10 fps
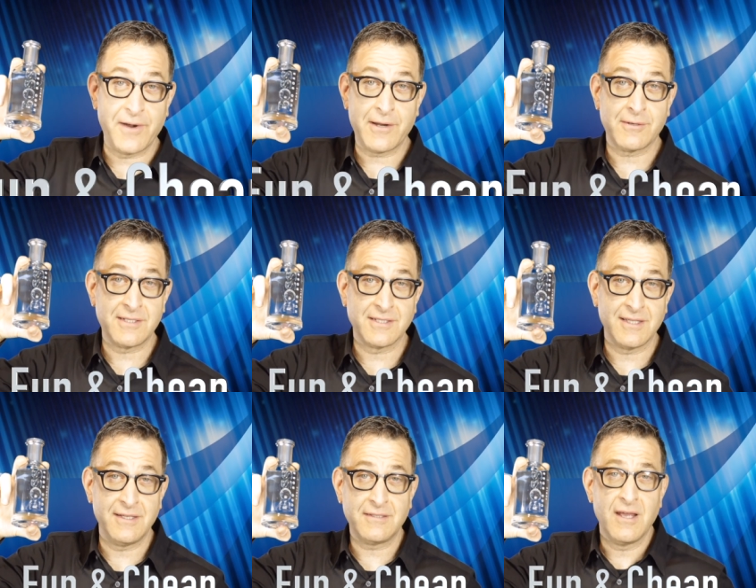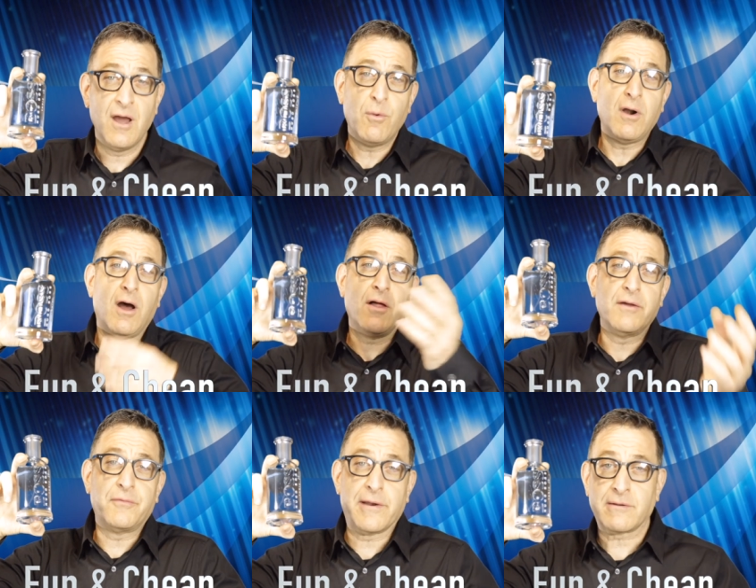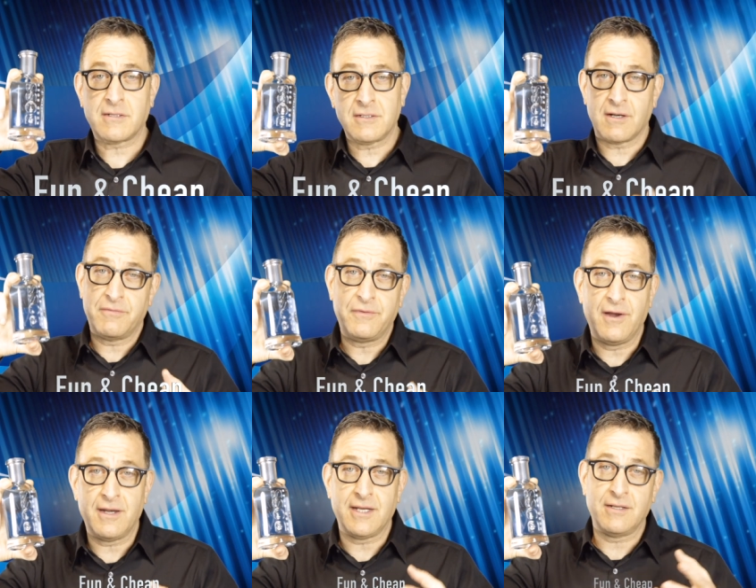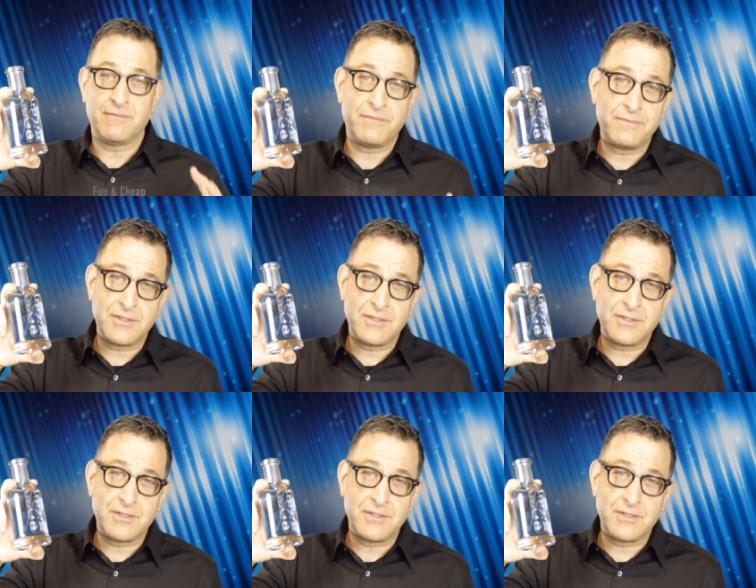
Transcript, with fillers: fragrances list where all the fragrances are fun and,